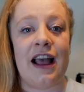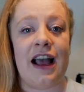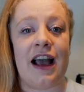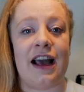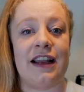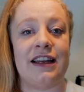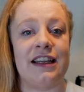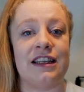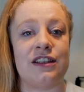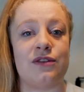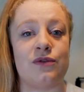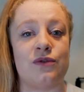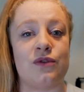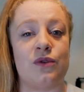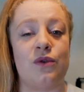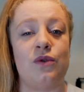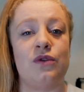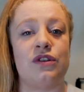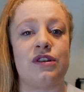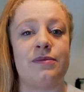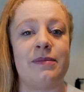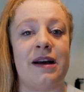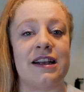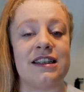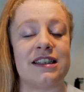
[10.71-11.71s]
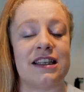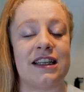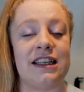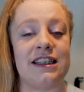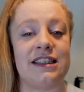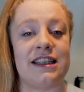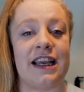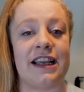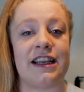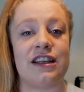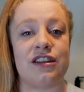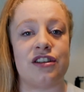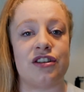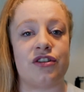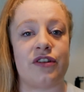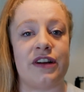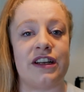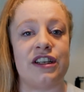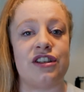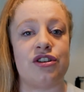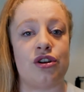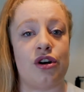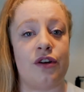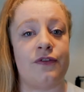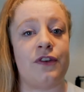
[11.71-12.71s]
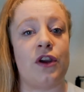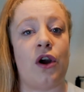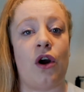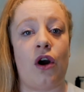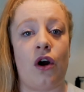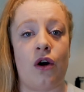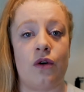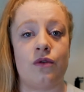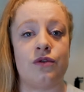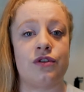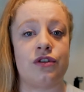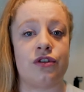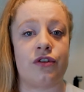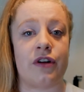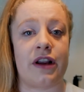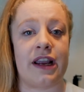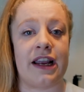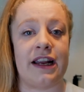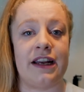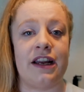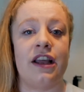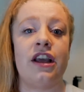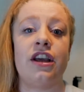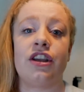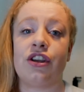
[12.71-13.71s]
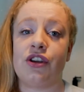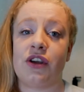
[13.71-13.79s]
and this will automatically take a screenshot of your whole screen.